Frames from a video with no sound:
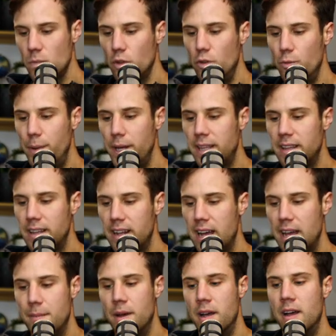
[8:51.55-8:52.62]
You pick their
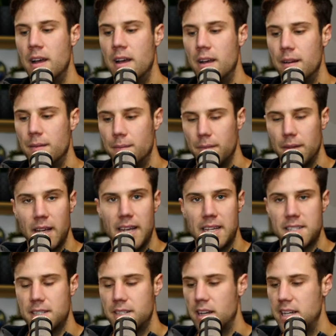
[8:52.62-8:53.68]
name,
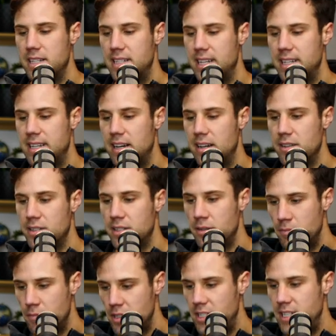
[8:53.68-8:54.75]
exercise details,
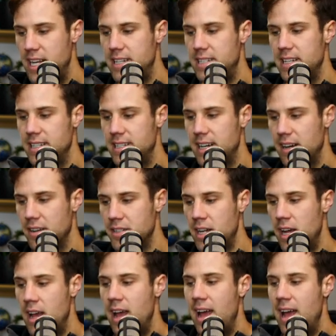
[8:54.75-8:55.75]
set details,